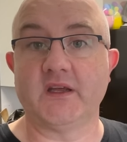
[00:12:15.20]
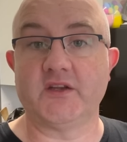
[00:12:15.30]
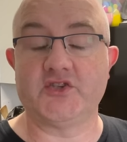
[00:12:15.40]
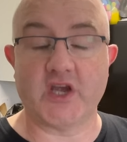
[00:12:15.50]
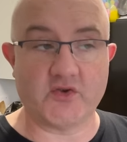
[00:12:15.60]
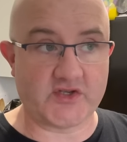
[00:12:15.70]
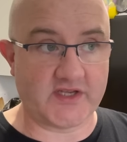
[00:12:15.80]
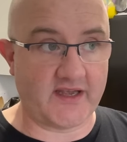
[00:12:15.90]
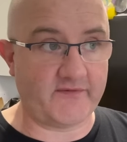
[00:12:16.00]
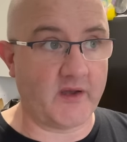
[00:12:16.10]

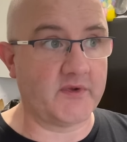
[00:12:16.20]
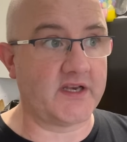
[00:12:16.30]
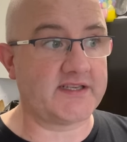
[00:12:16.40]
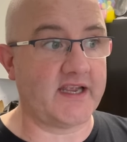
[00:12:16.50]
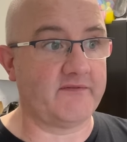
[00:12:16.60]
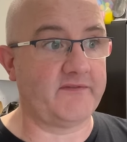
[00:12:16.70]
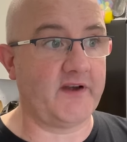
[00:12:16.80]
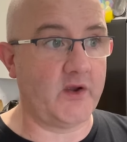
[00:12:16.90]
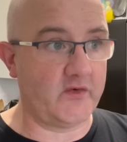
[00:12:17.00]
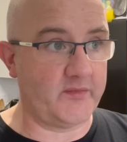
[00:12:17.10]
Joseph. I'm going to take
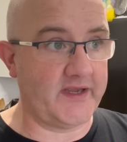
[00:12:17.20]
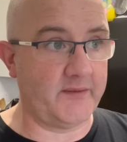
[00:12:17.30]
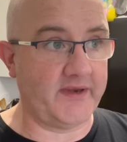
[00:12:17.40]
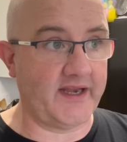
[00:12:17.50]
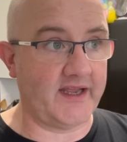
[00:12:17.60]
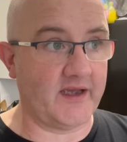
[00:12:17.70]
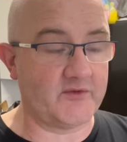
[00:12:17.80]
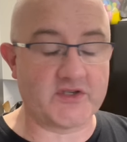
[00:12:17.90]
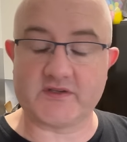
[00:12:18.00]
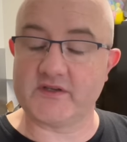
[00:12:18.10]
Flo with me in a minute. I'm
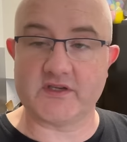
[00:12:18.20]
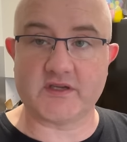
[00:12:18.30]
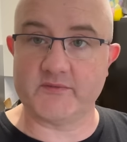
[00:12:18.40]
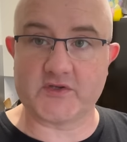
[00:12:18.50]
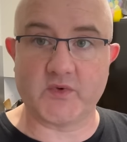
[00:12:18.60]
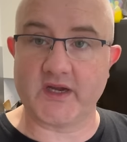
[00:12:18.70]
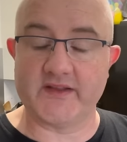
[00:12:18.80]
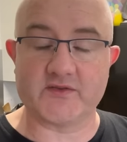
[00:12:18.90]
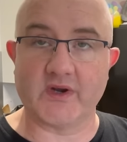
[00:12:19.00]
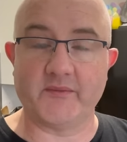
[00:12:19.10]
just working
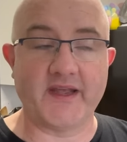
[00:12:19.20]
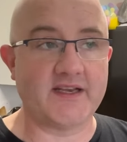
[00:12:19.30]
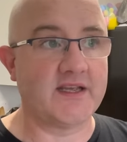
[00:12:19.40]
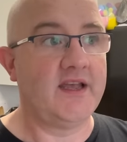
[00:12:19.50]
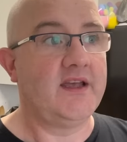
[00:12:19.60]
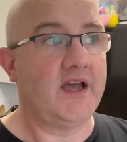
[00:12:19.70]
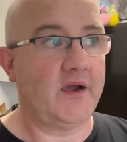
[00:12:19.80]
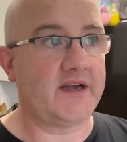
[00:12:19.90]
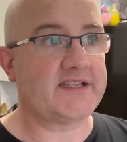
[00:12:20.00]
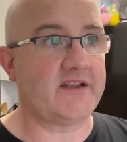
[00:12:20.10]
this all out in my head. I'm
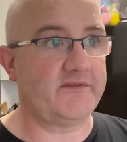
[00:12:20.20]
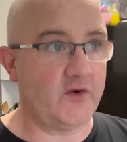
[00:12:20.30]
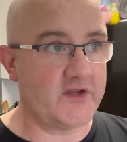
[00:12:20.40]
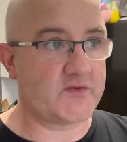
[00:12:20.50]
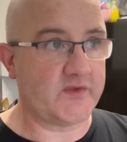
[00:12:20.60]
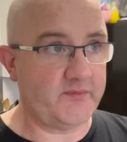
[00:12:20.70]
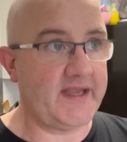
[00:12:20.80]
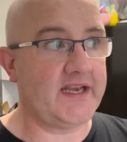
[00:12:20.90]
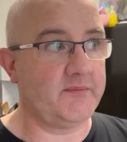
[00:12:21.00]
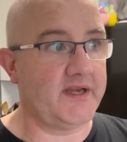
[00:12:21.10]
going to take Florence with
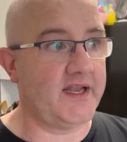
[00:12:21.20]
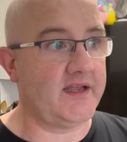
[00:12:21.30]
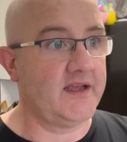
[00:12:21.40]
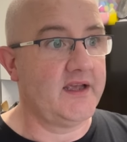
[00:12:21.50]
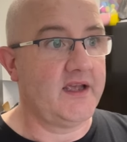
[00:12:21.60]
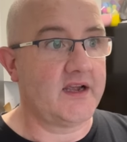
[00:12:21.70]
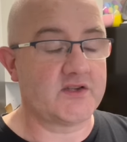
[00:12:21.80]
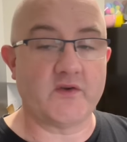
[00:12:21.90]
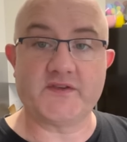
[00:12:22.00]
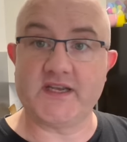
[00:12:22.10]
me in a minute
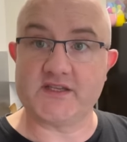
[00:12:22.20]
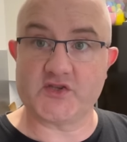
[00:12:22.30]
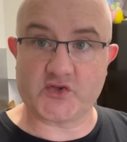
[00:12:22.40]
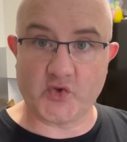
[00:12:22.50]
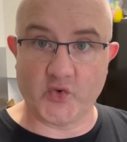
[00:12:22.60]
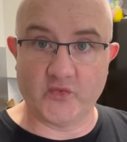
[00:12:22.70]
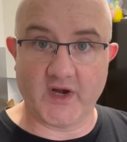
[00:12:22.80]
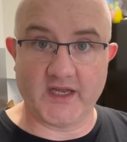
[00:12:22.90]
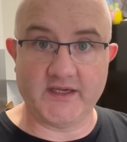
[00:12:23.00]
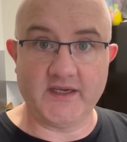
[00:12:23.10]
because obviously it's the school
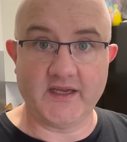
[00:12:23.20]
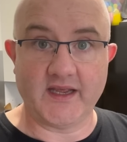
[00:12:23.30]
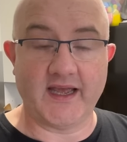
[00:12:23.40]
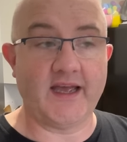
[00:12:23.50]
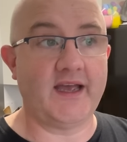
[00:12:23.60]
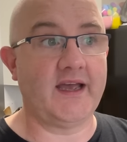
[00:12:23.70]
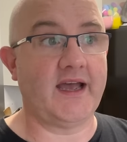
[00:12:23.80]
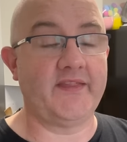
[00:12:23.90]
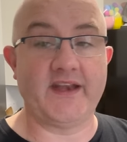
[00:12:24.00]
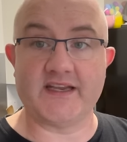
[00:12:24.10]
run,
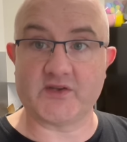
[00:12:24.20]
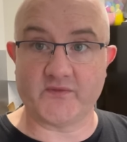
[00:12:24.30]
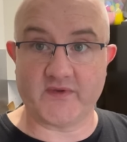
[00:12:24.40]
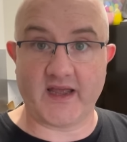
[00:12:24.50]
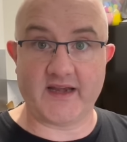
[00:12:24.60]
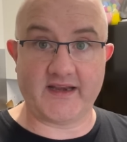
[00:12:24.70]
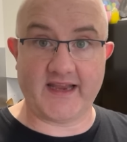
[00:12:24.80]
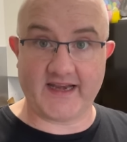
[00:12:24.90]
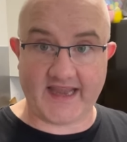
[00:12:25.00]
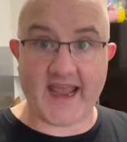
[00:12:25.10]
and
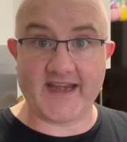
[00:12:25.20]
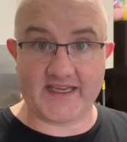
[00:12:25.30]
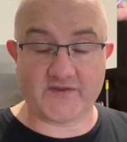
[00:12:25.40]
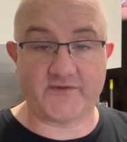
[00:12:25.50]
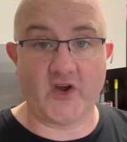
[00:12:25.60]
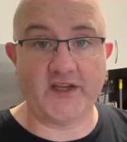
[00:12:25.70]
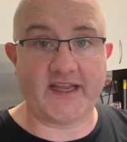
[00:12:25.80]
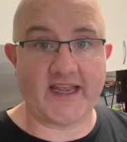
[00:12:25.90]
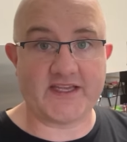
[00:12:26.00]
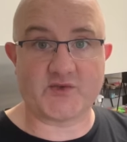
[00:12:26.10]
then again it's
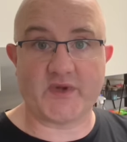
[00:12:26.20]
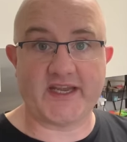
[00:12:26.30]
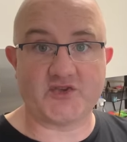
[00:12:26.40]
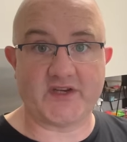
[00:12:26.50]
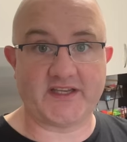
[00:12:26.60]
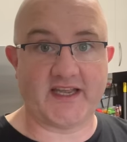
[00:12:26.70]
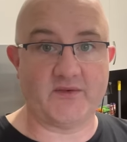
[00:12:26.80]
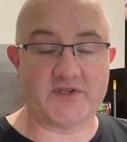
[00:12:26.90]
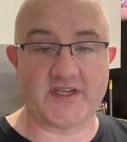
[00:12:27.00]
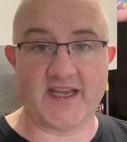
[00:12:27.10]
Friday sweetie treat day,
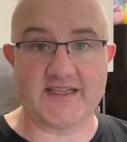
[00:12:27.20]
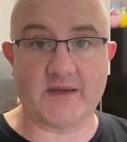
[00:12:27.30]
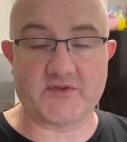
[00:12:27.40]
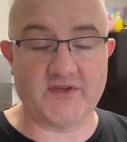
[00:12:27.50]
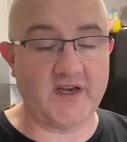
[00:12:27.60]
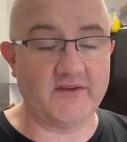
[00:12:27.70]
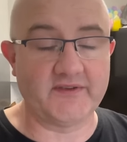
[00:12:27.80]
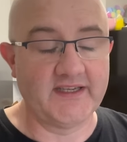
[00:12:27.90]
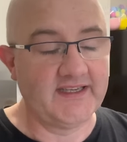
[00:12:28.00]
which the kids absolutely love.